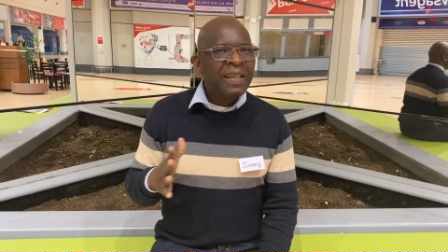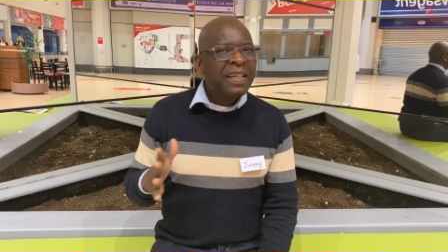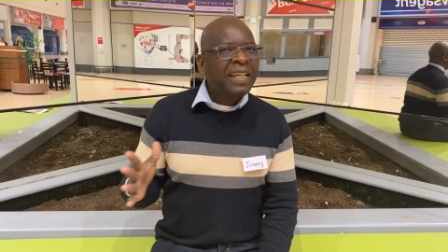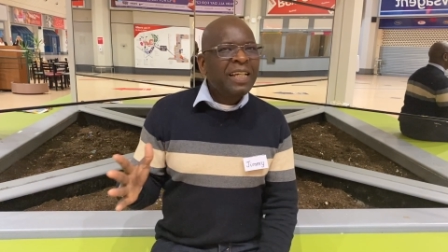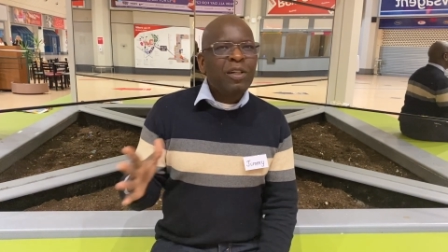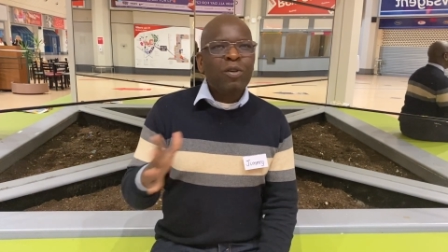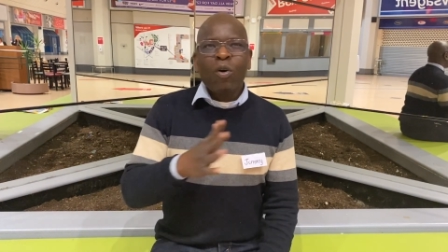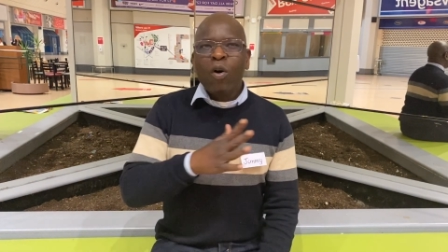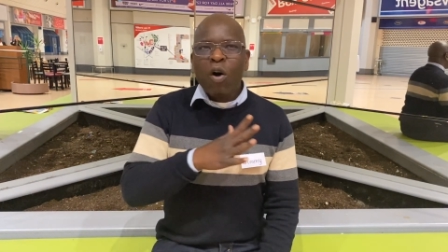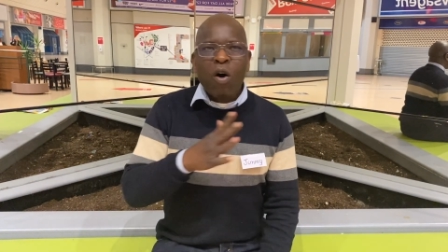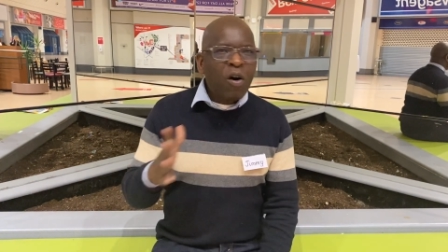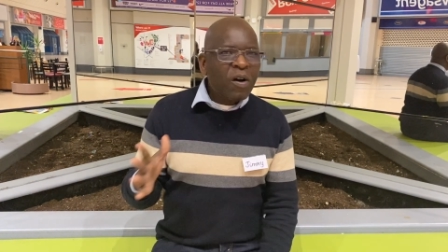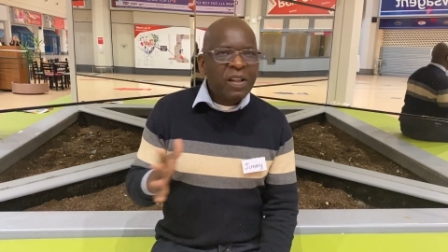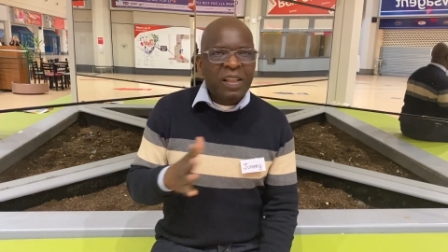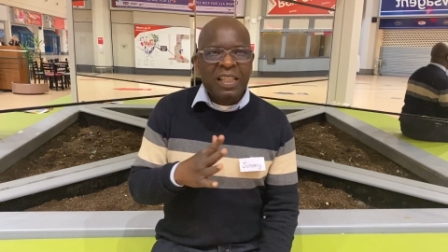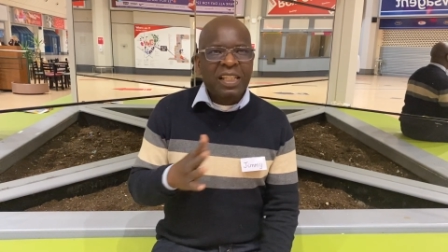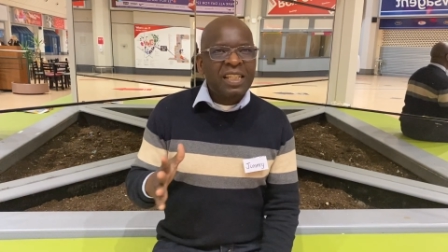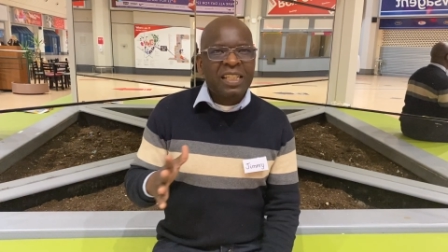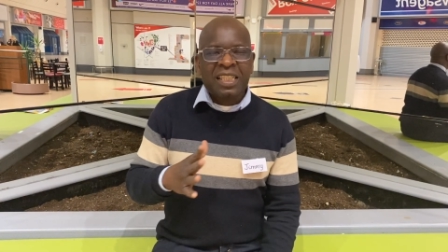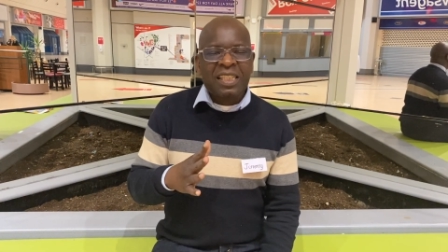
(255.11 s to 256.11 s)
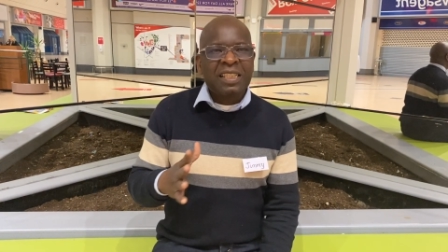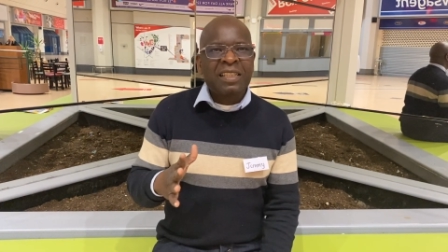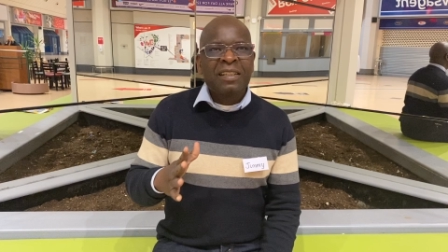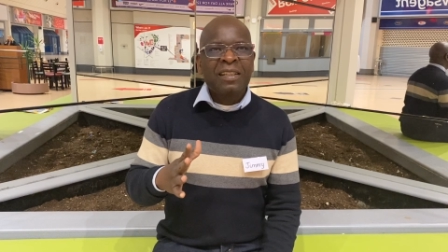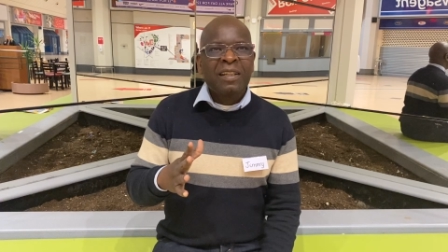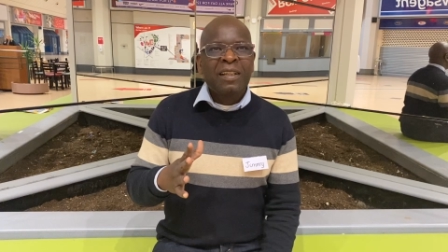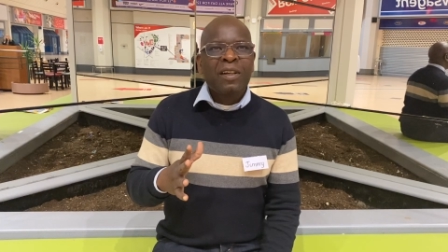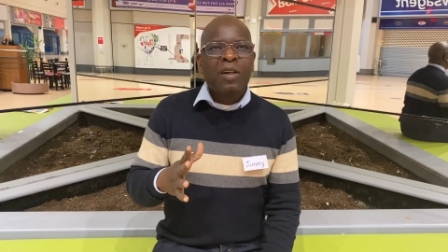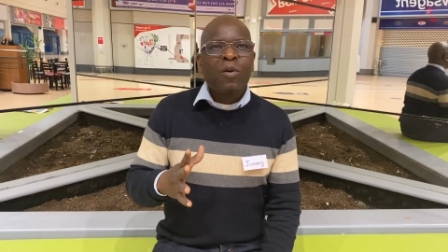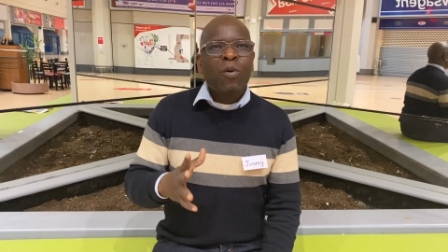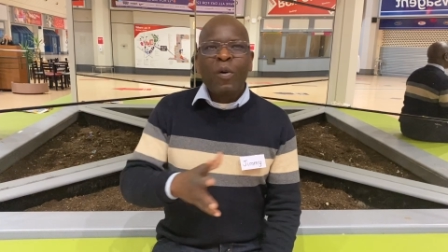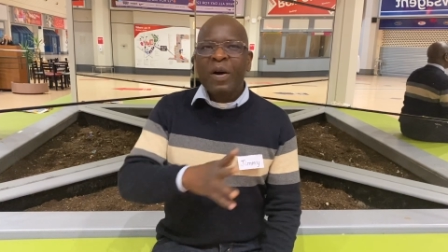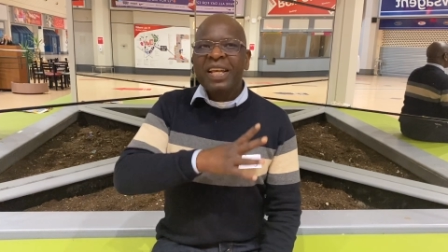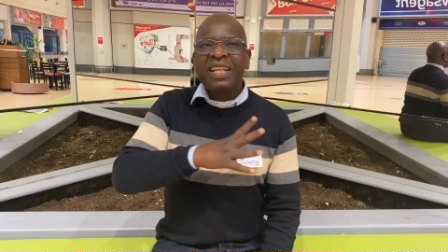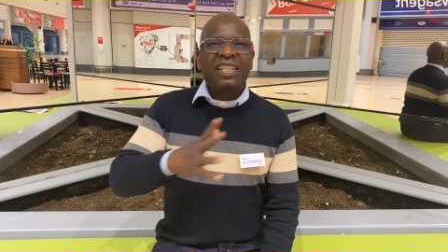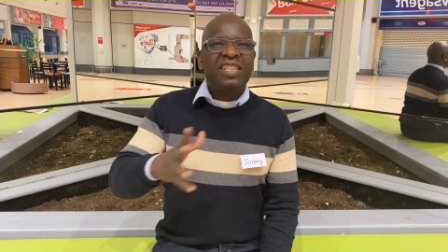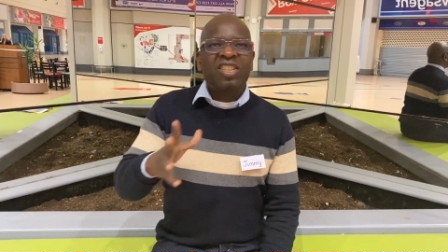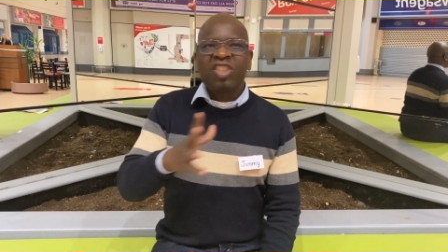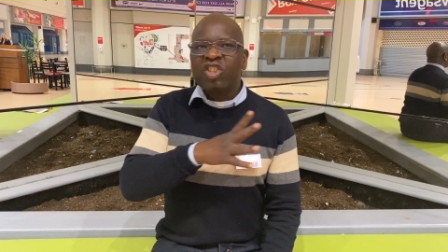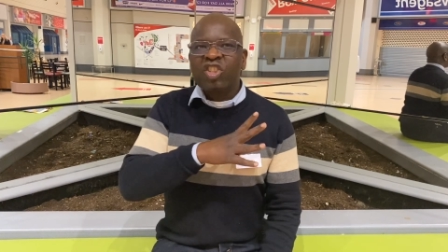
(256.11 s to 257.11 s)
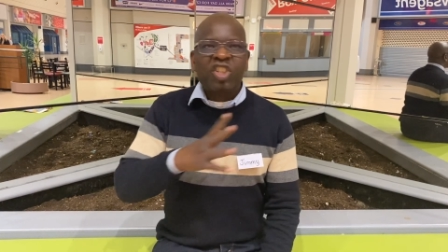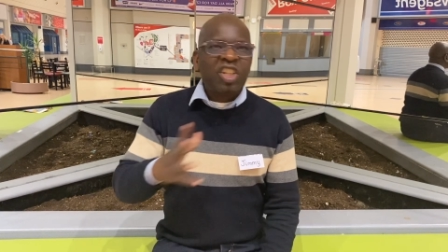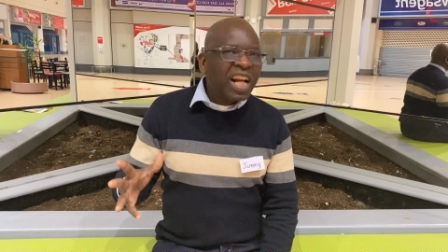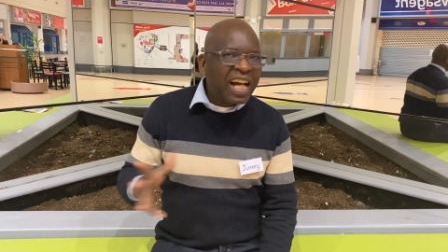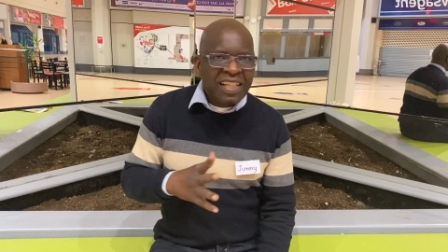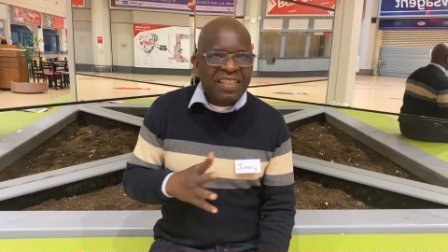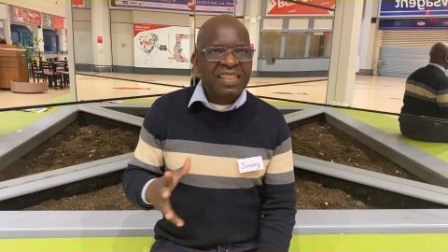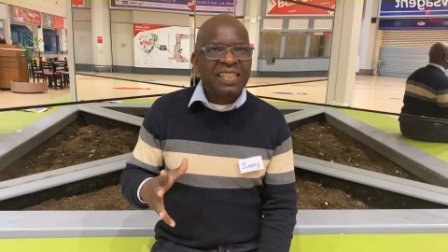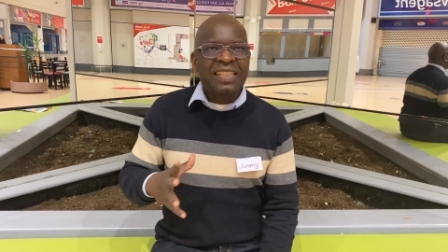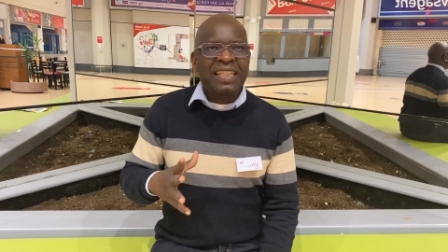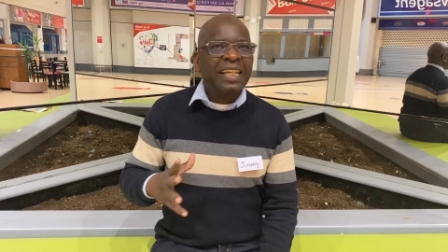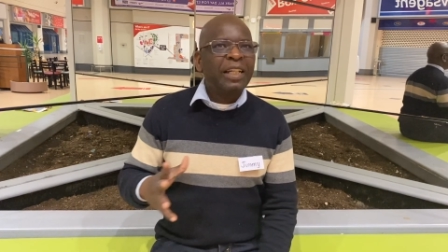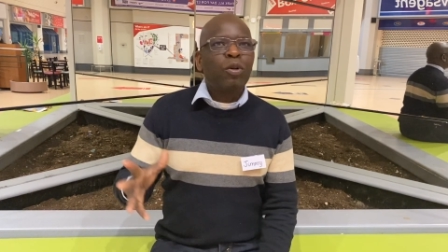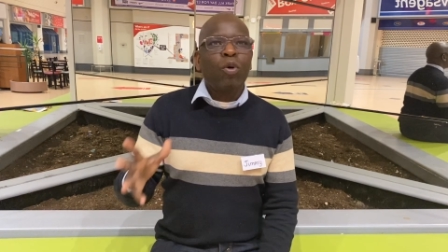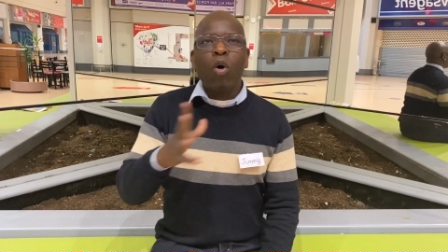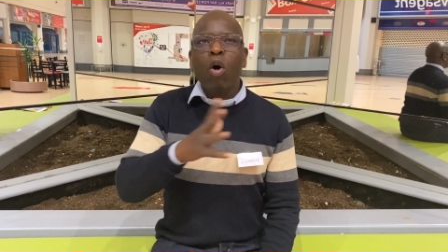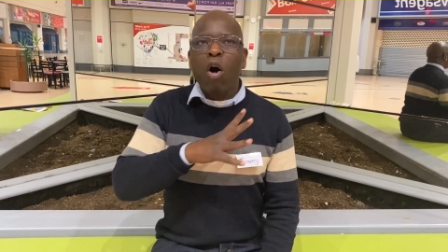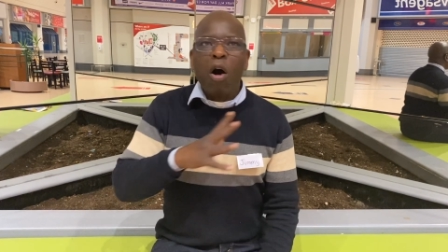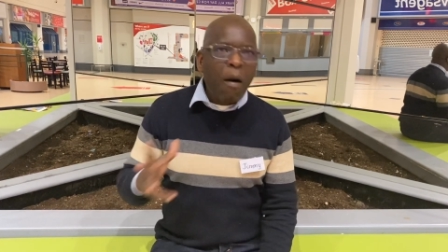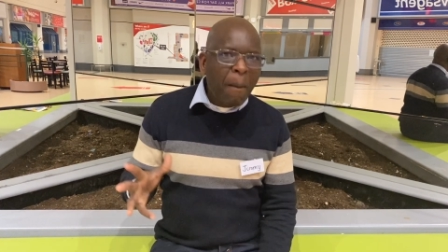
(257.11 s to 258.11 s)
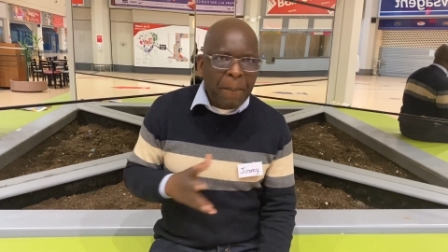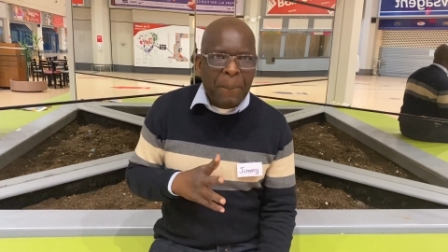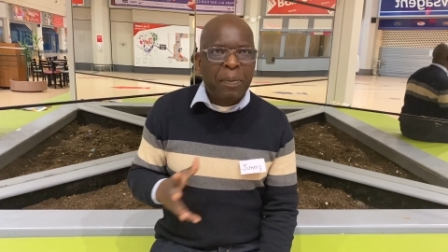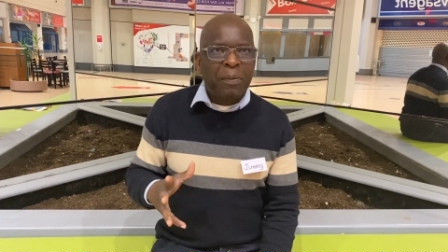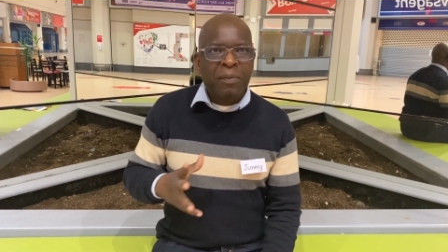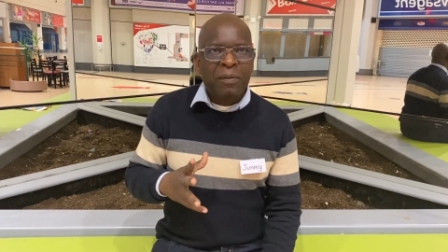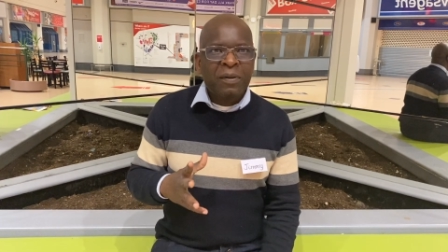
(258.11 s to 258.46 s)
In all this, where is trust and hope?